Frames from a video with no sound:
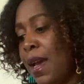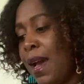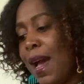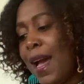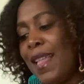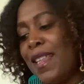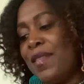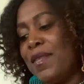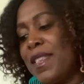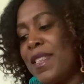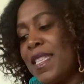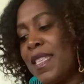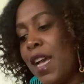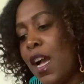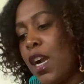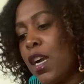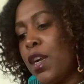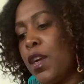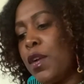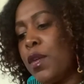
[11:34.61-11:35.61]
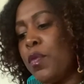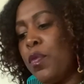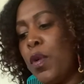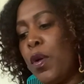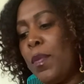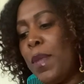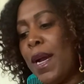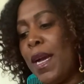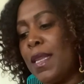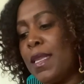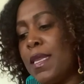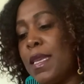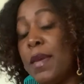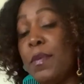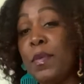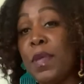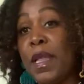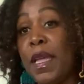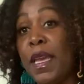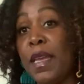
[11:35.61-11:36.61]
I love soccer, robots,
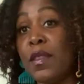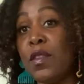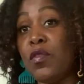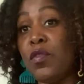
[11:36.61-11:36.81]
and playing the